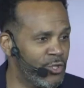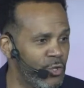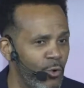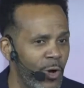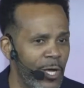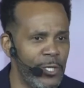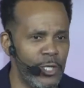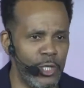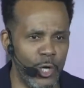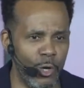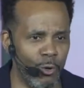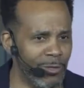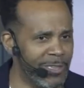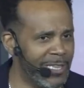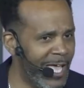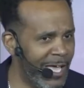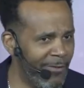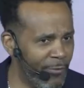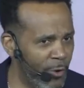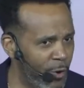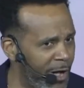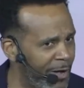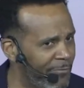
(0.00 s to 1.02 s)
you a new
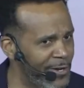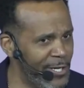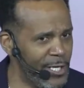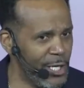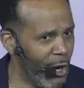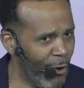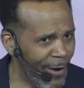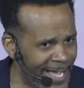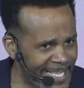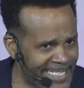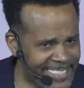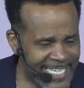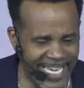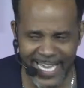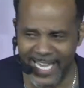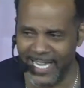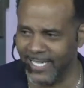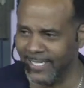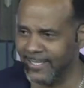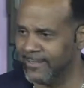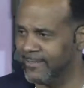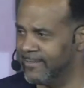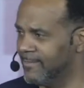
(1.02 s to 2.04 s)
level of anointing.
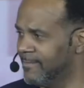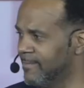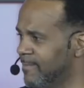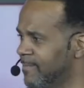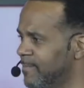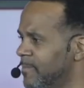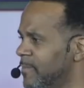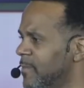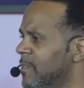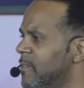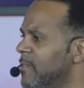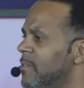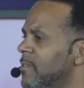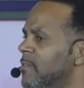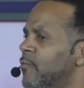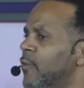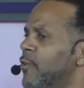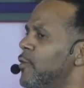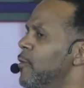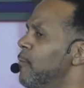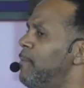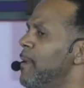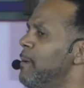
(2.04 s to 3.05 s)

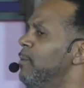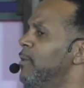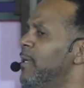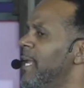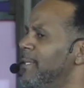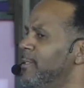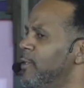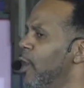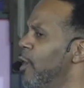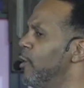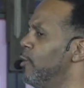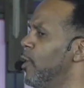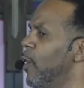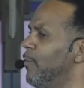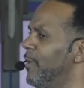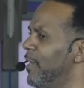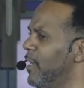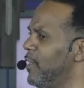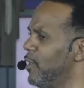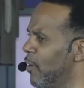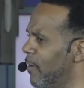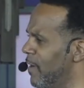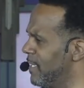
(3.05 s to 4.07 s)
For you people that don't know what
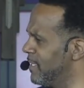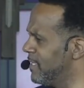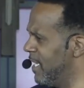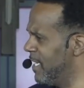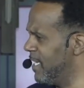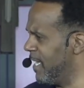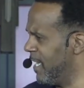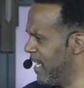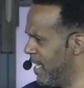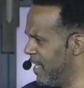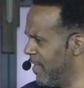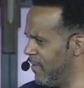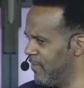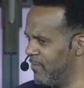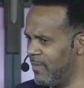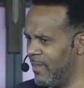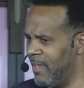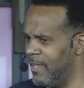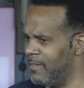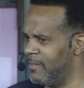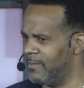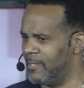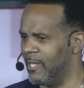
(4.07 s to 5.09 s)
anointing is,
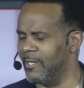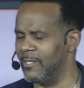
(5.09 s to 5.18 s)
it, the